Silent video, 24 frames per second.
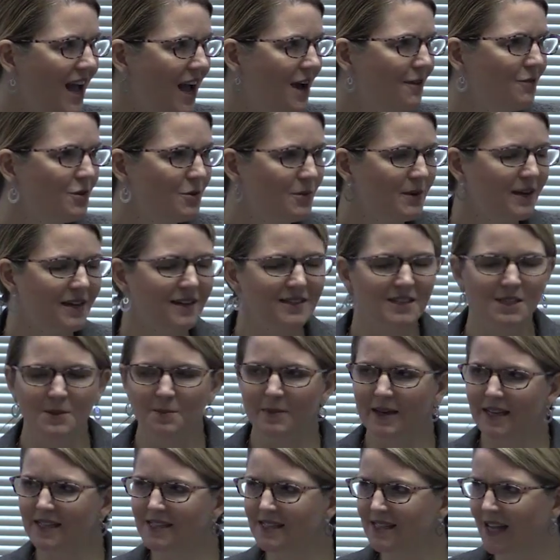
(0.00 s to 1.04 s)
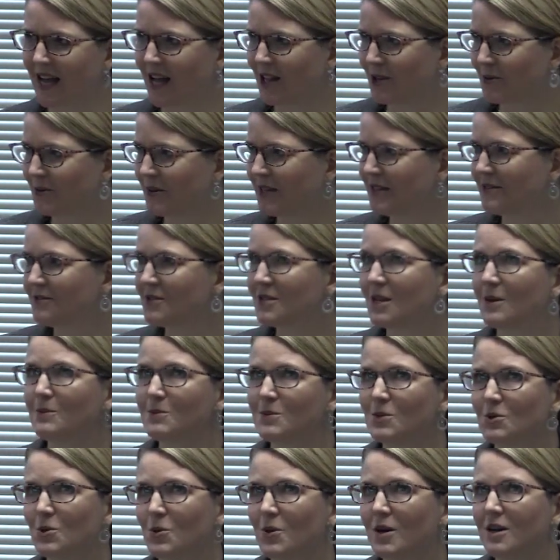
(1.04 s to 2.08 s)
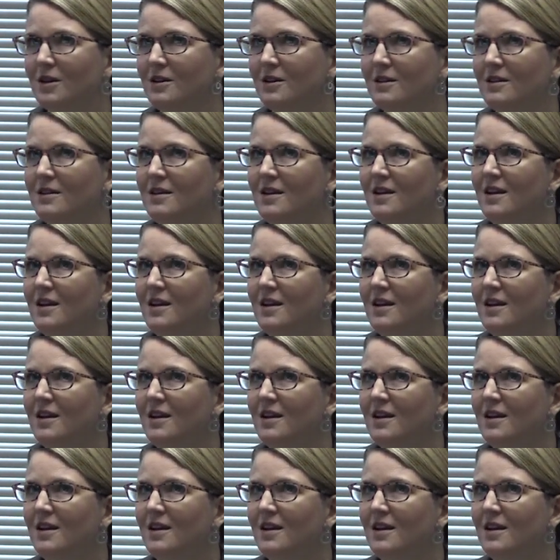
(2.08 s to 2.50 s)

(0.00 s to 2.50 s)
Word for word: Everyone gets a base salary of some sort